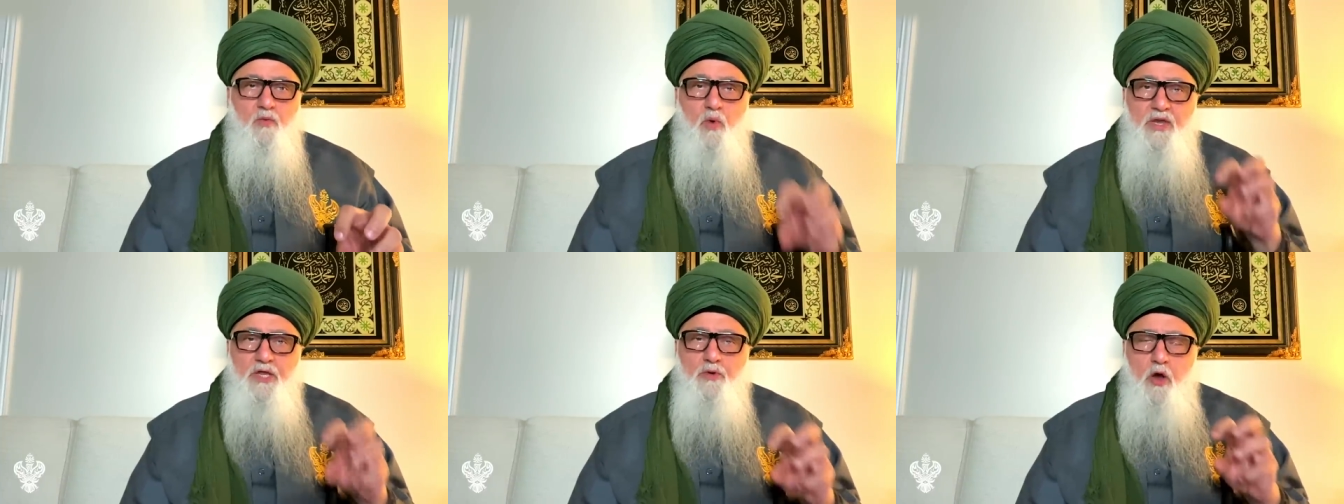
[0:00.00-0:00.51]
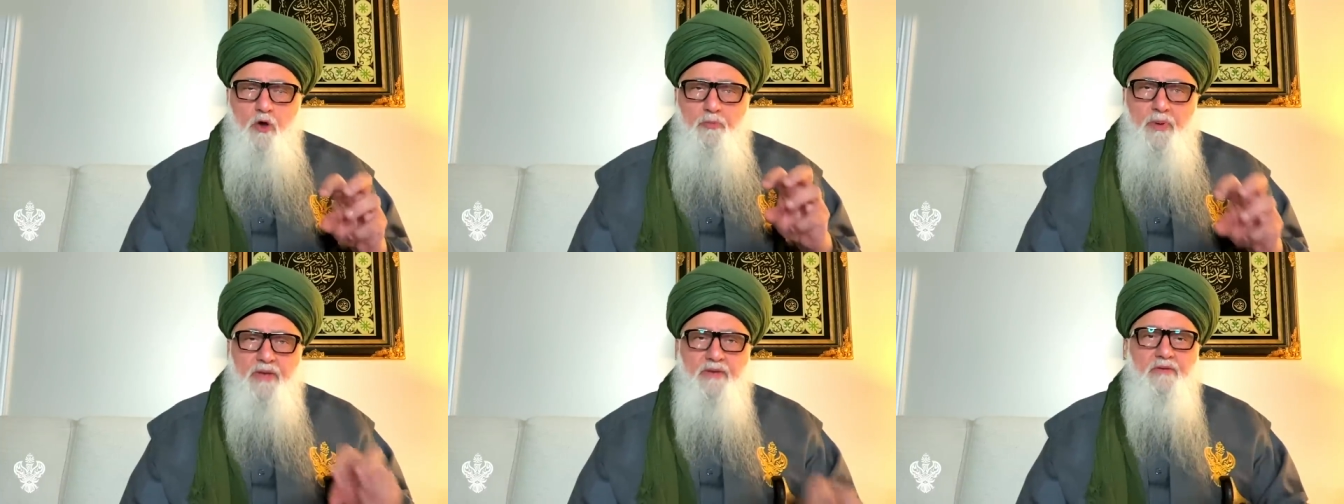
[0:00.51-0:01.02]
what do you
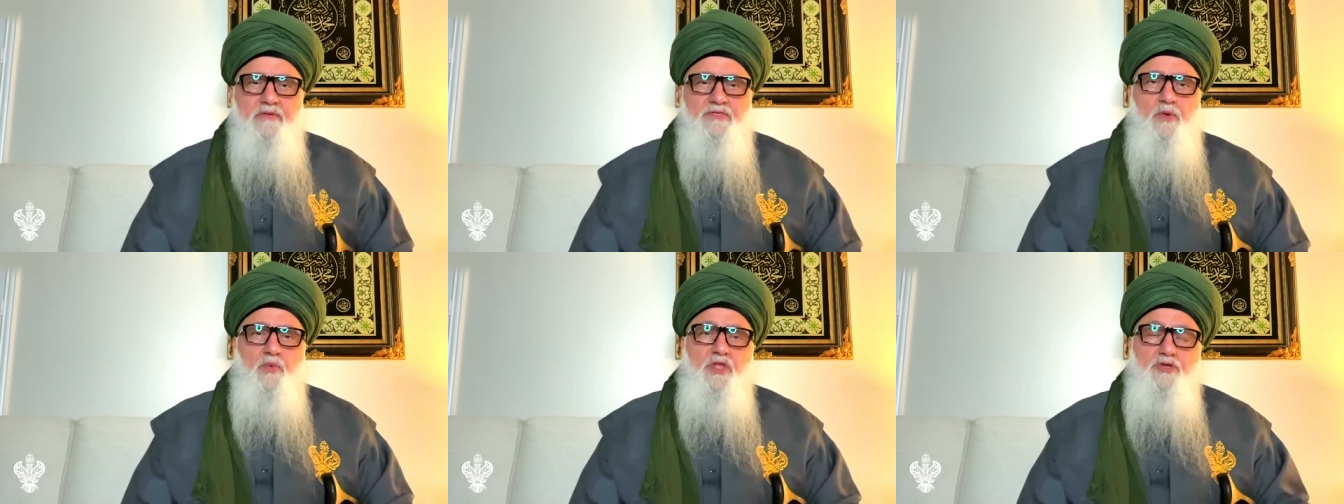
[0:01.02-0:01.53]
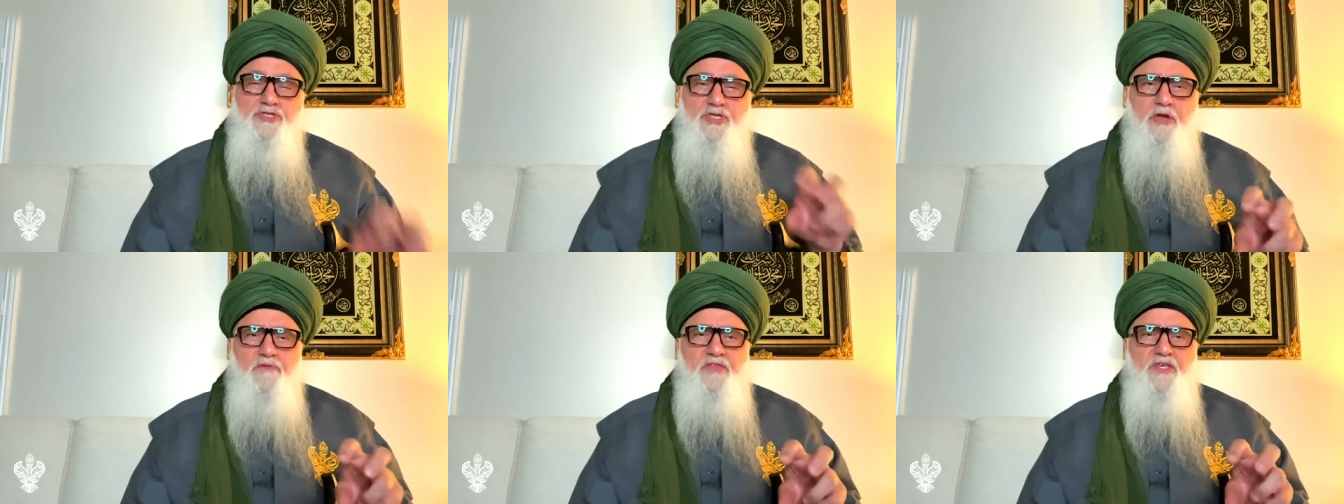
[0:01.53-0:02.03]
open? So when you
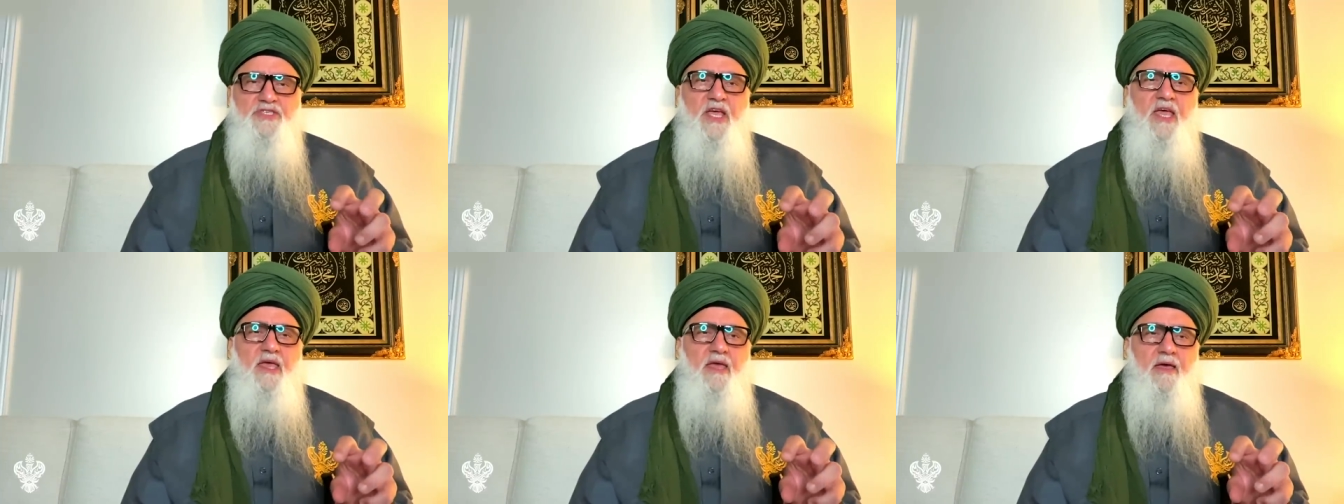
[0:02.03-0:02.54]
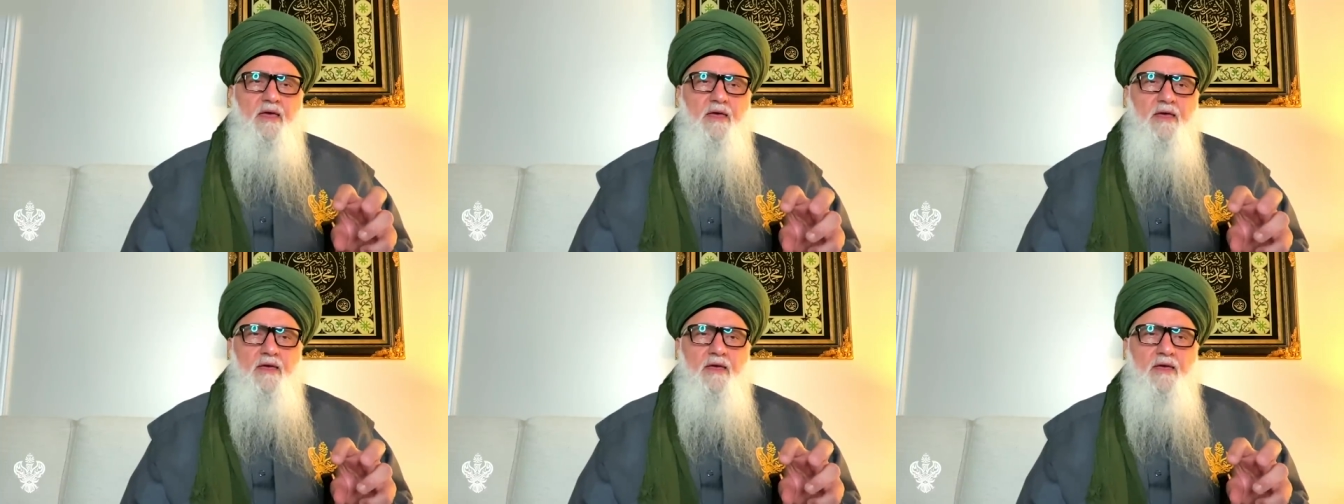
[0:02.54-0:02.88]
serve the shaykh,